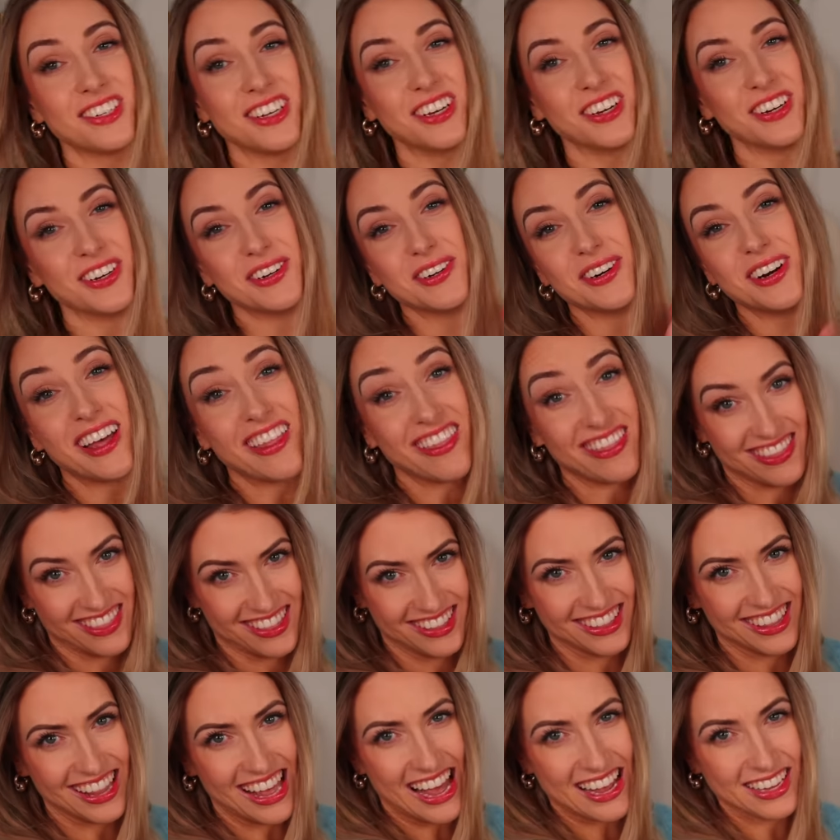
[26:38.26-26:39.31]
to
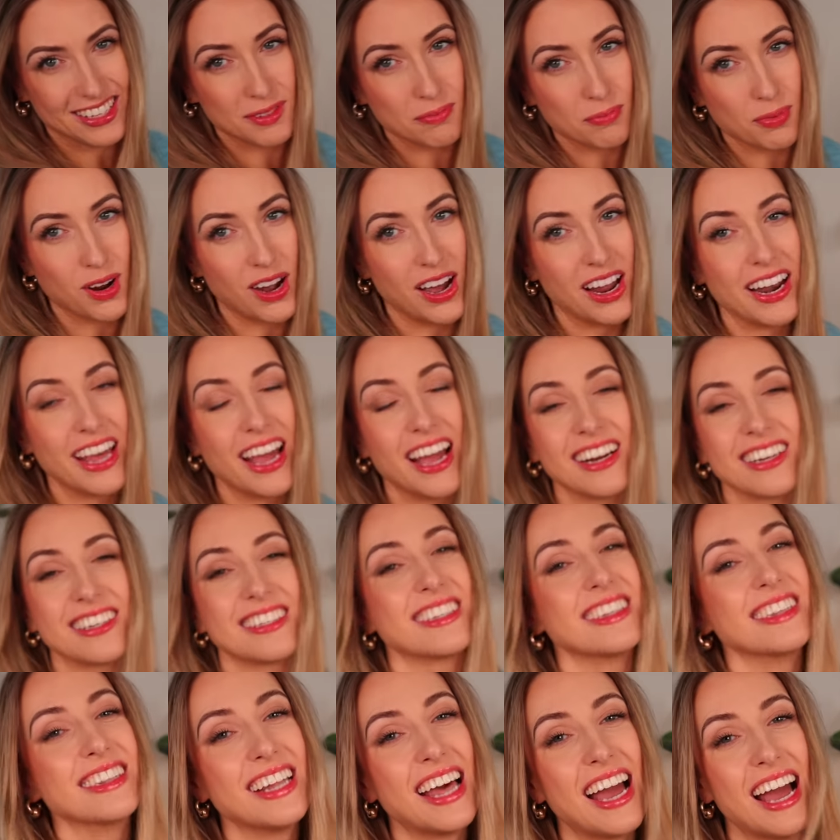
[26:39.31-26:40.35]
the last
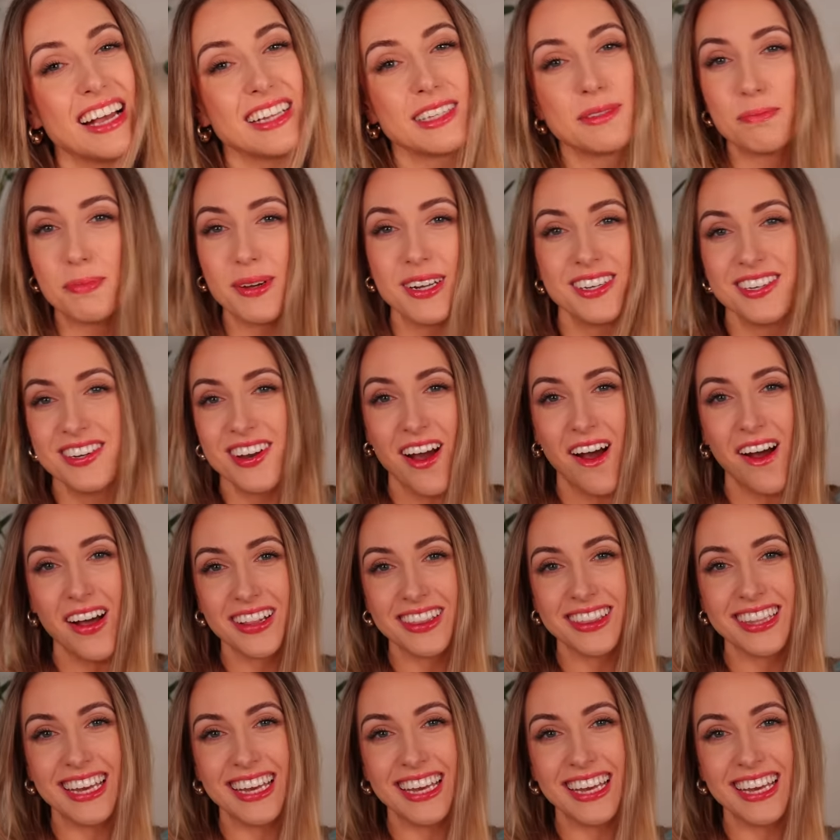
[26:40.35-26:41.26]
product, last but not